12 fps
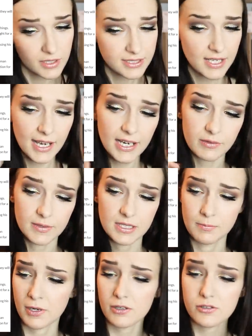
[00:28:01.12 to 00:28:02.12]
aside from
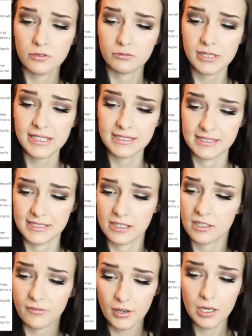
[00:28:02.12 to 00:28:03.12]
spiritual reasons, there
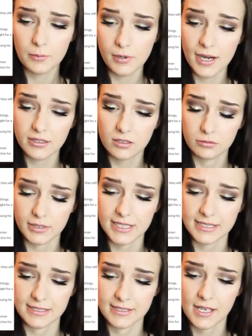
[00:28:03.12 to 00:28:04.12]
are very practical
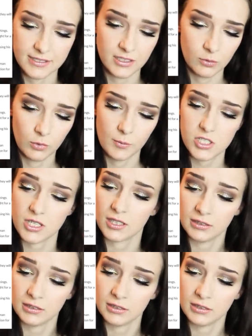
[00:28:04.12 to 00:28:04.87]
reasons that a woman should